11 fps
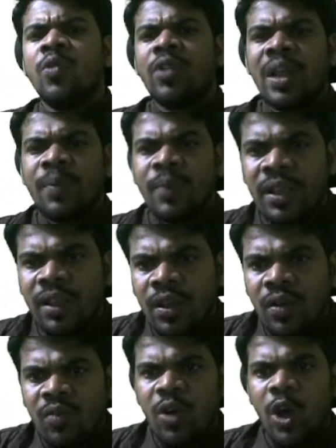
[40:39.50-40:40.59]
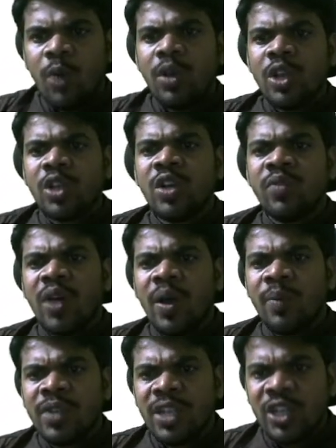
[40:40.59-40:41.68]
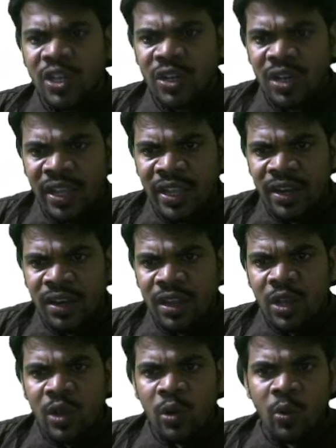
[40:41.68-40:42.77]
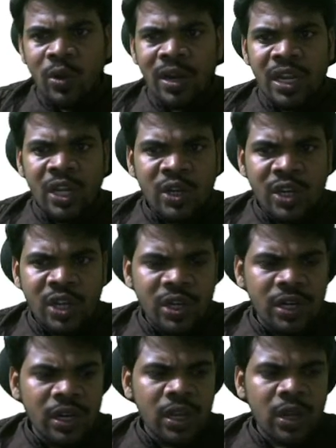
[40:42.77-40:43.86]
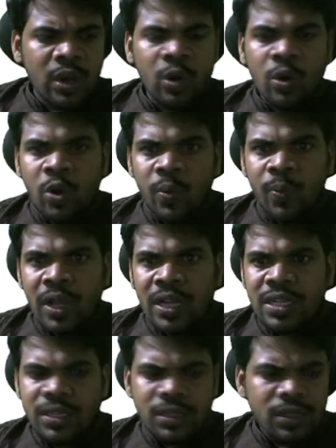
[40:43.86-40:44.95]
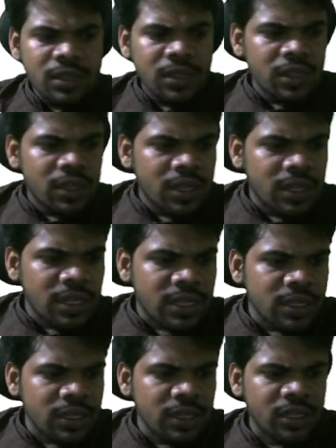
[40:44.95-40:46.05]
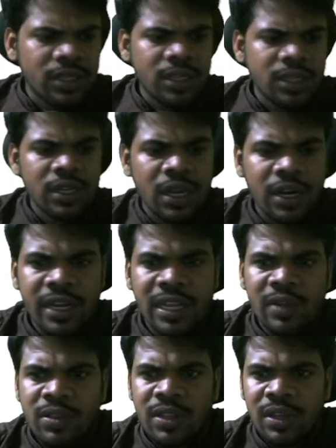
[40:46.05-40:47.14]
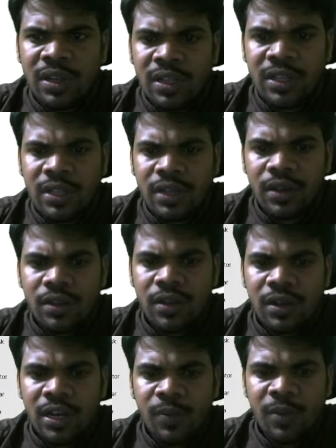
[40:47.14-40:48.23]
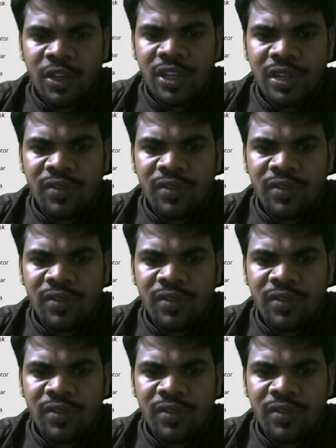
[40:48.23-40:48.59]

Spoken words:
ripening, formation of abscission layer, root initiation, chloroplast. Yes, Chandrika already gives the answer. Let me check